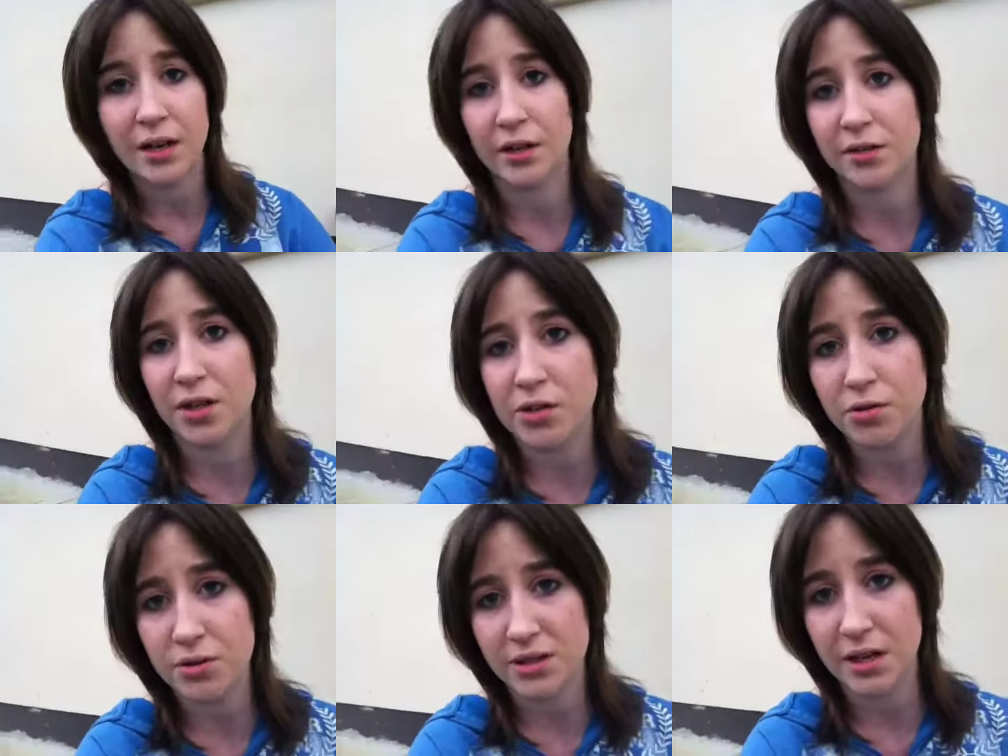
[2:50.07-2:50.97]
I got the
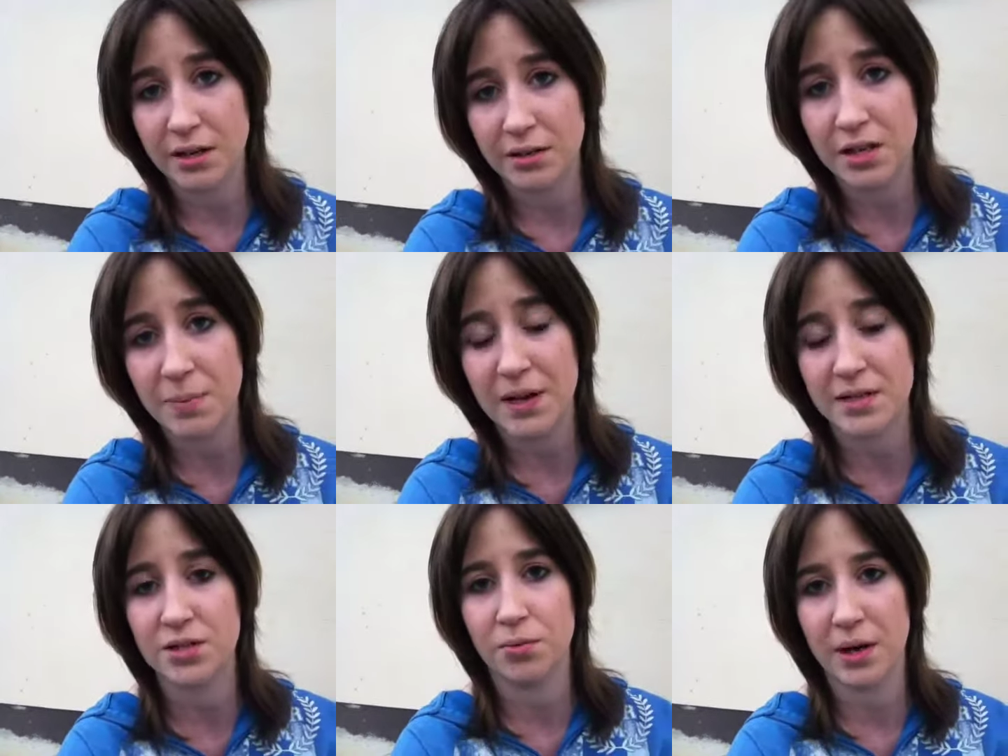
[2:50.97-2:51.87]
news that he
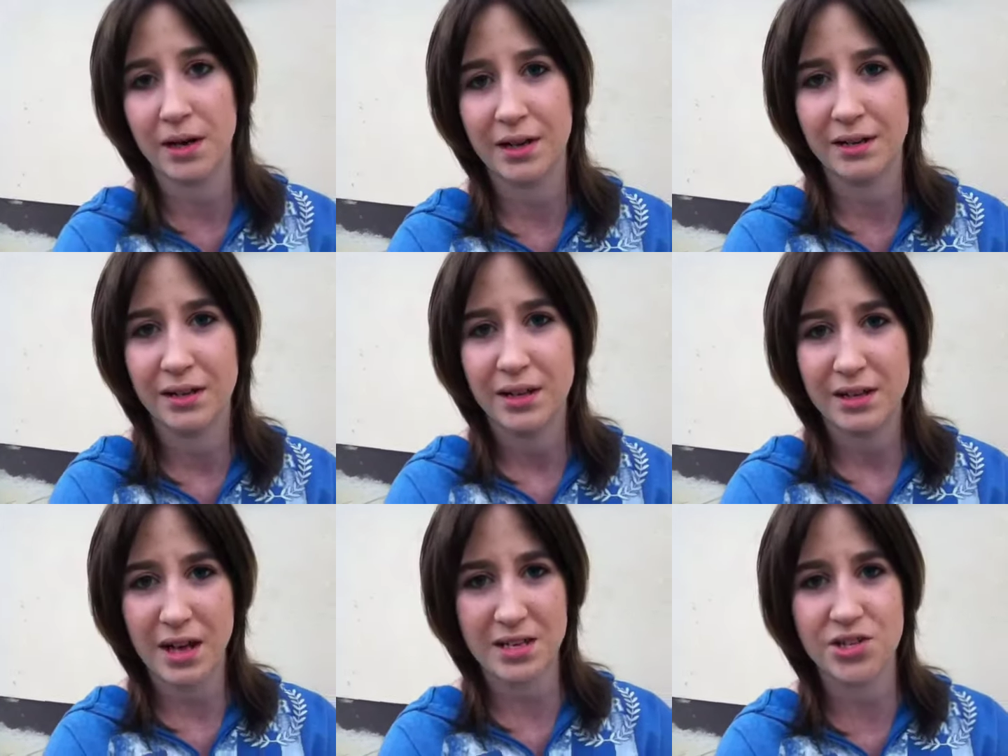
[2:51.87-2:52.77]
passed away
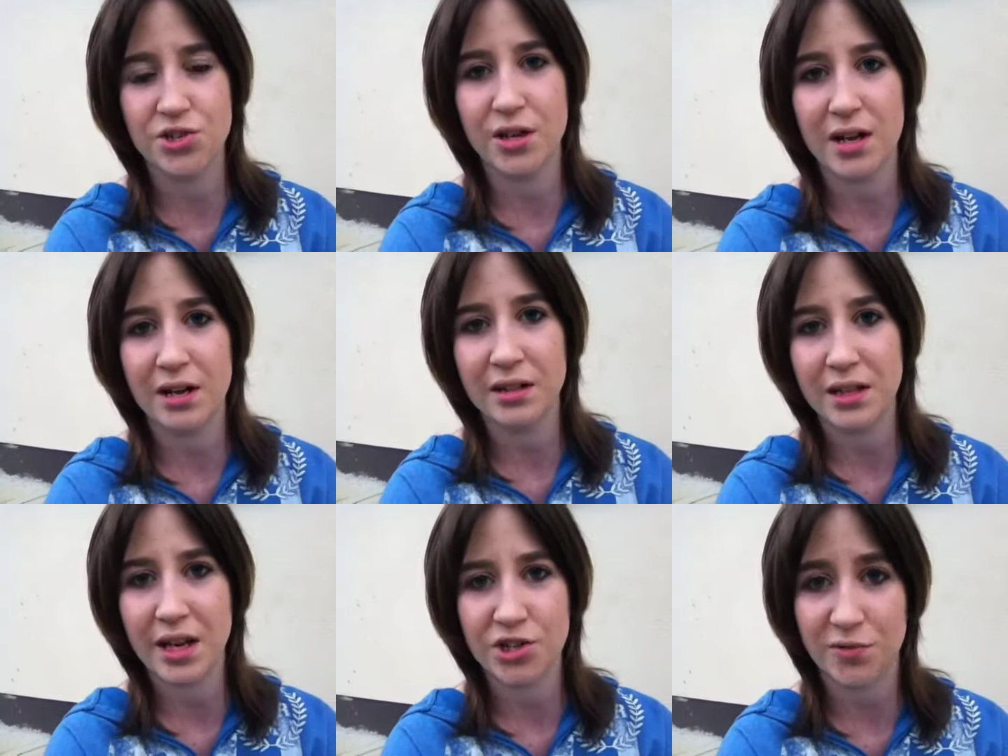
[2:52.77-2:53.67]
yesterday at
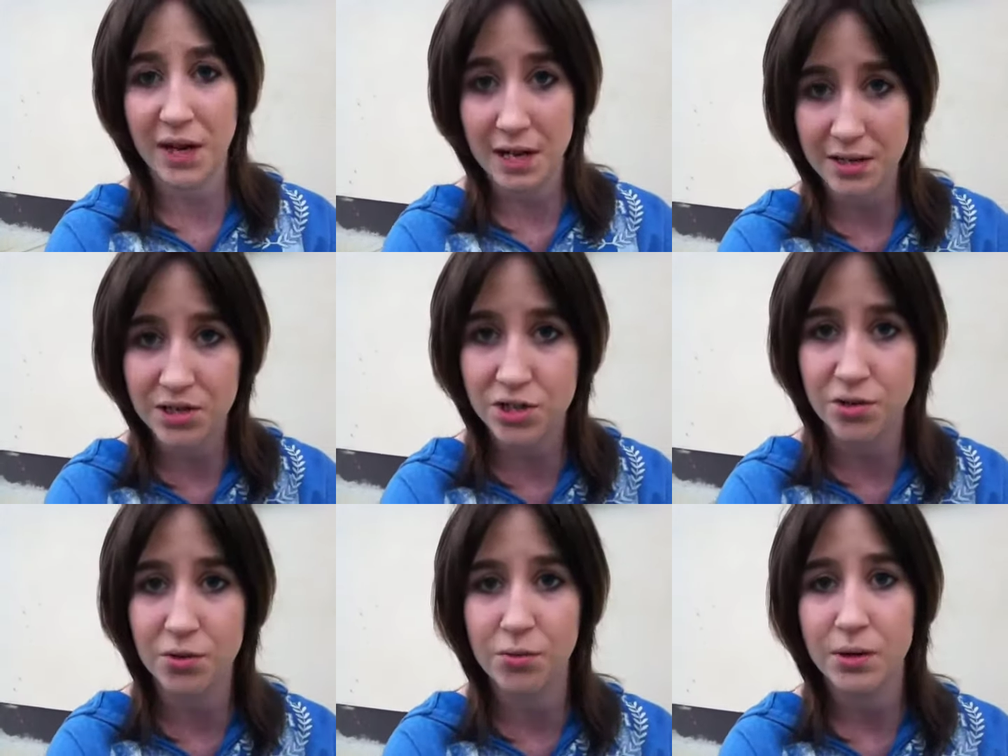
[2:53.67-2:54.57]
the age of
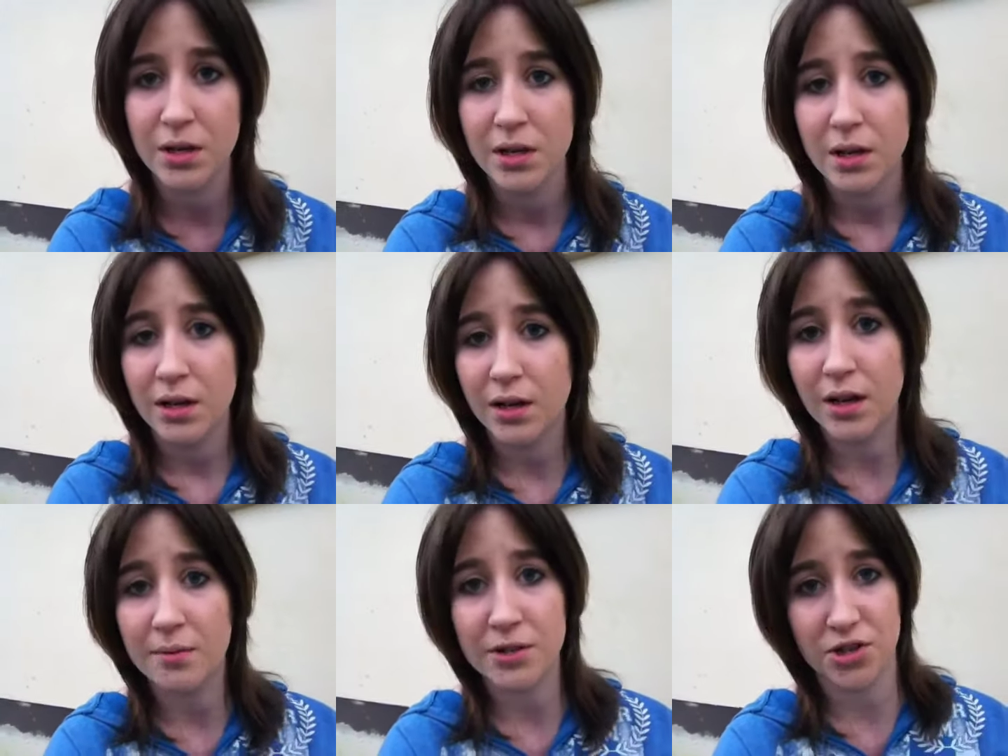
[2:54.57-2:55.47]
82.
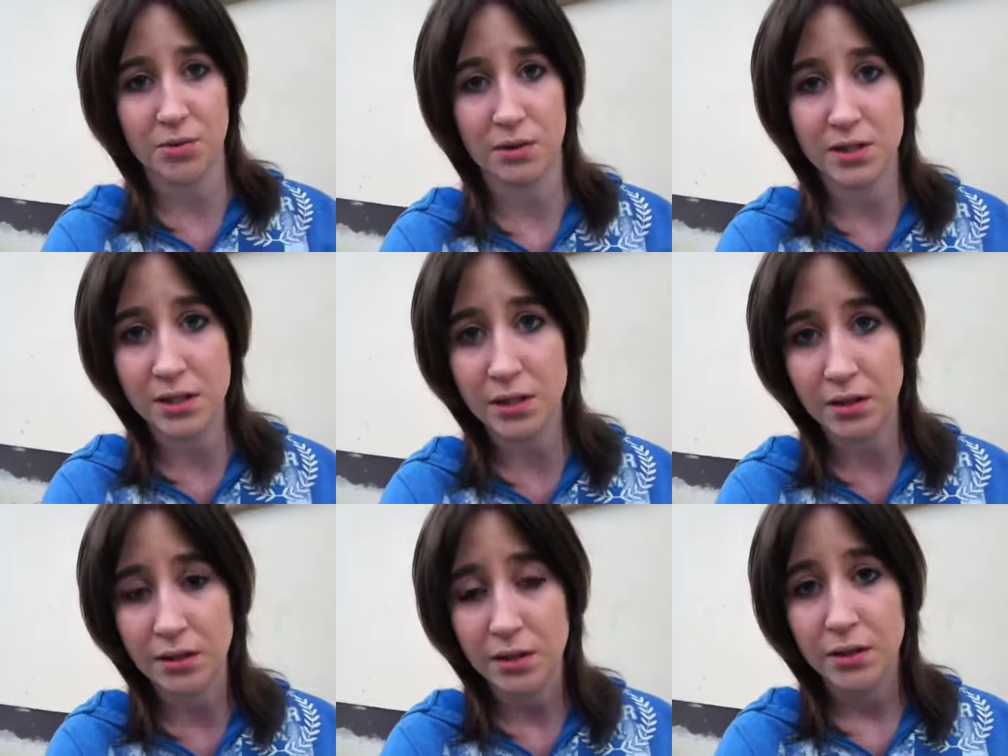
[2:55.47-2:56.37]
Um, I just want
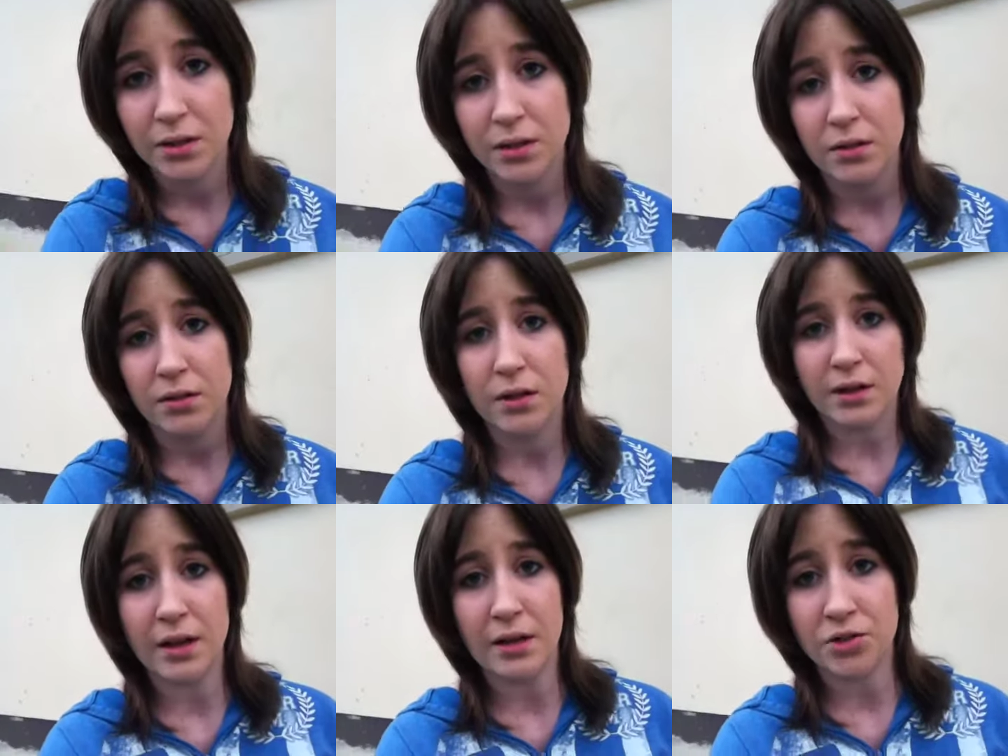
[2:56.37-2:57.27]
to
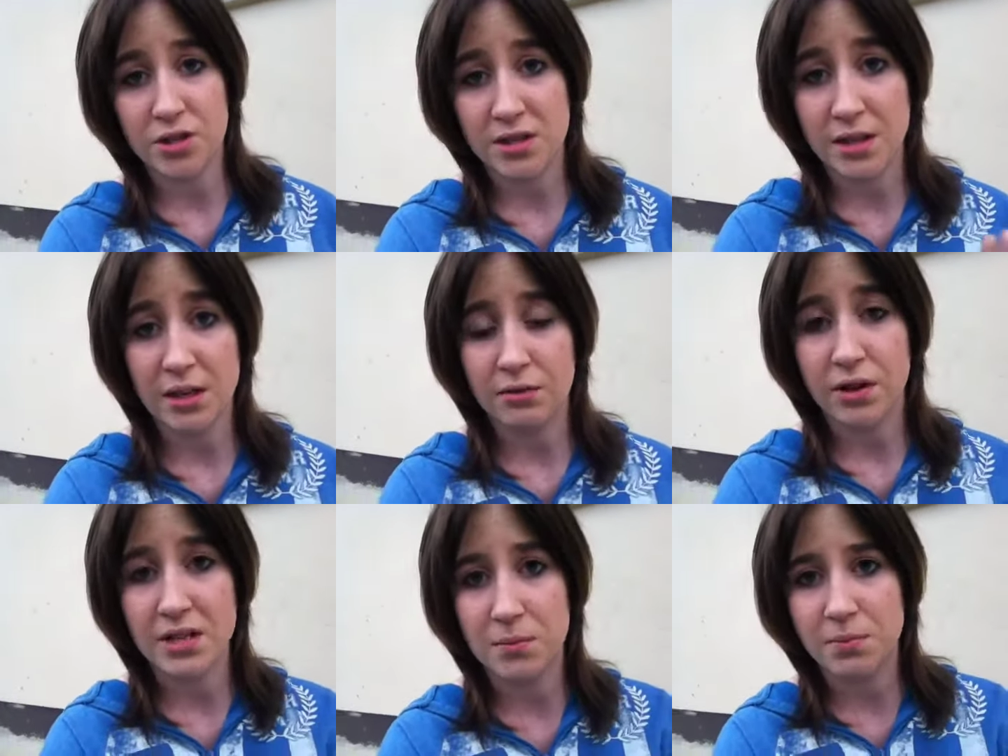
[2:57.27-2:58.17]
uh, just say
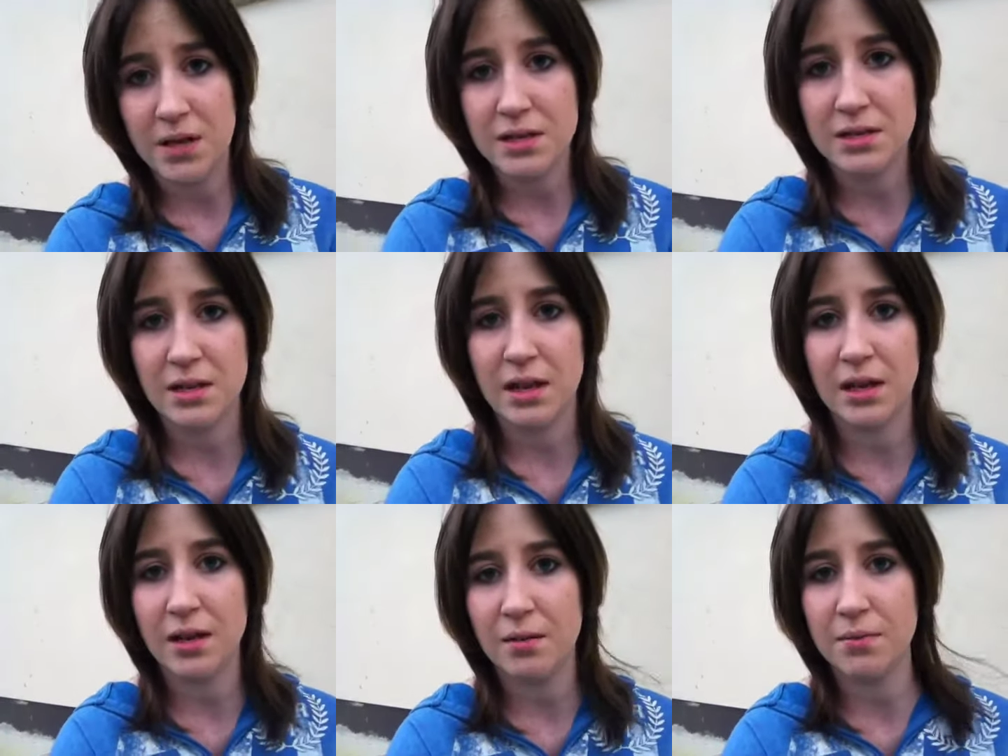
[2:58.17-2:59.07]
rest in peace to
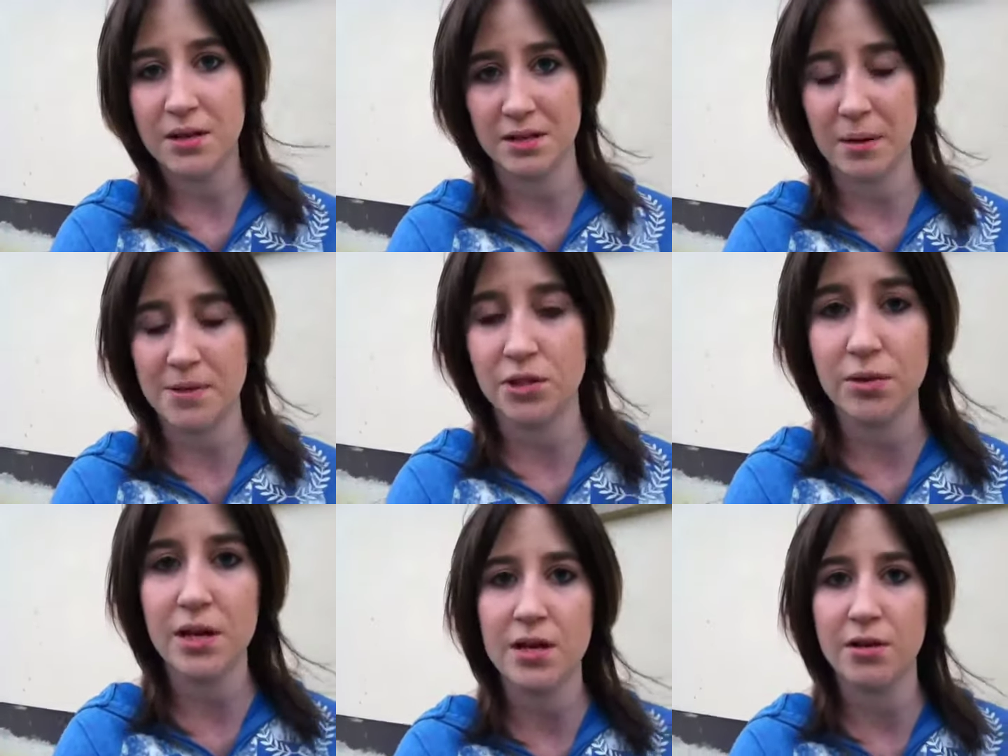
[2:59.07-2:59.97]
him. He's an
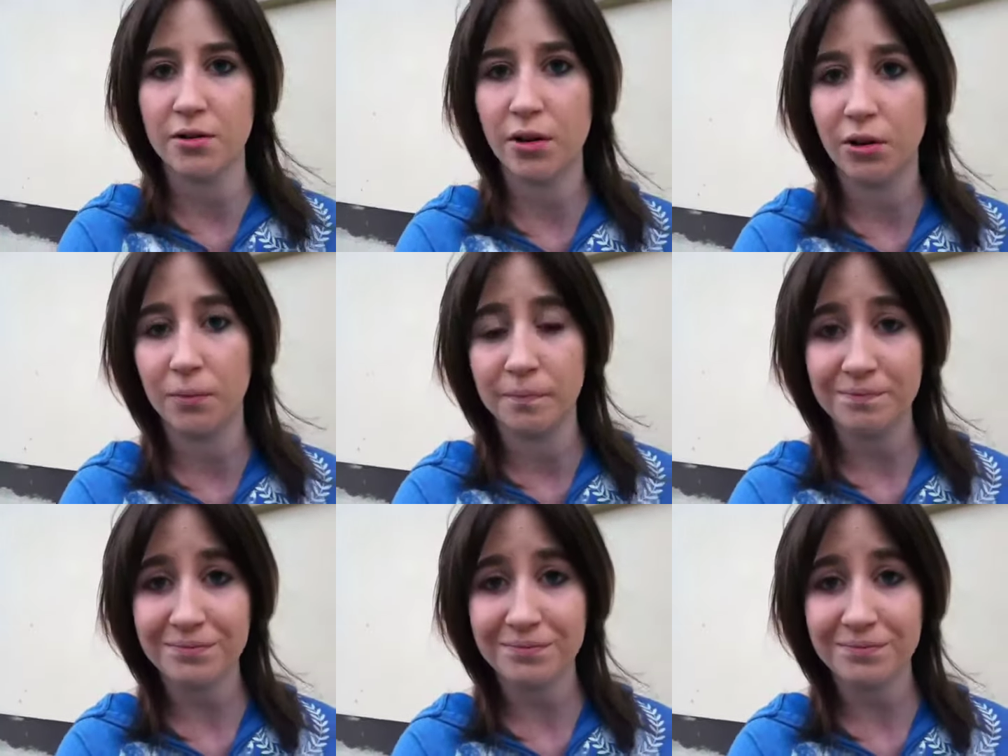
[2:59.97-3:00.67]
absolute hero.